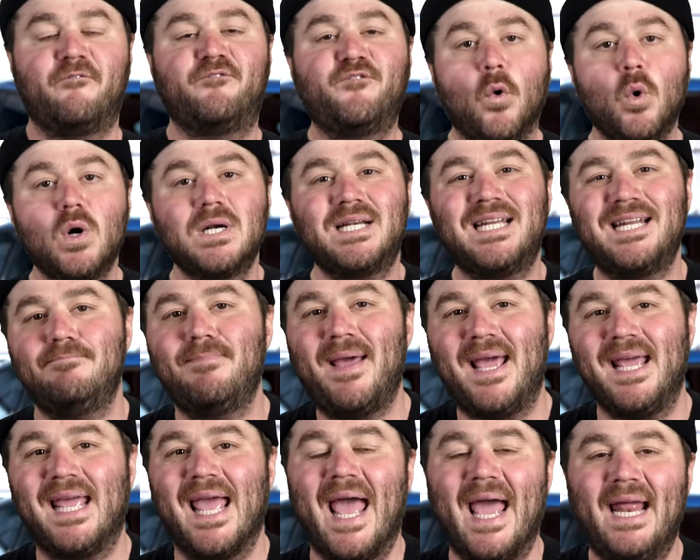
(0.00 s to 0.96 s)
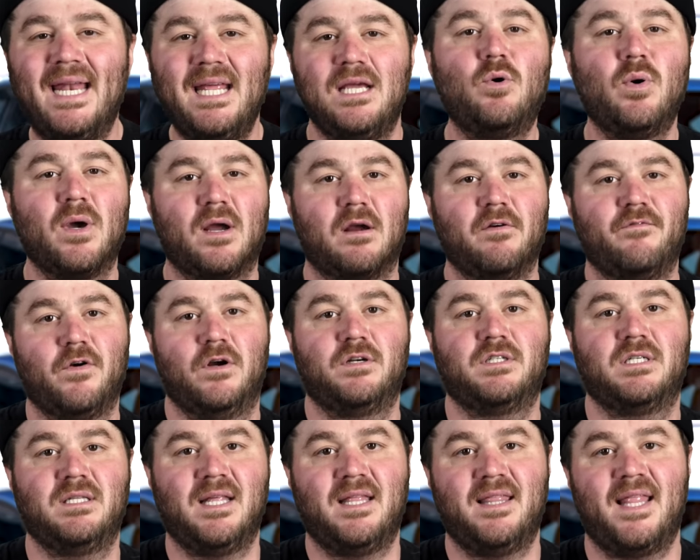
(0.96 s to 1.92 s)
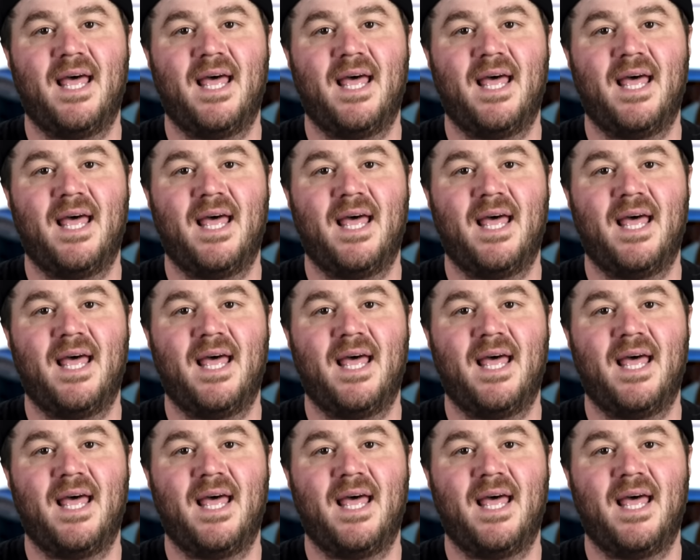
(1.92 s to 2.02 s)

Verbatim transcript: but Ford didn't make any quicker version than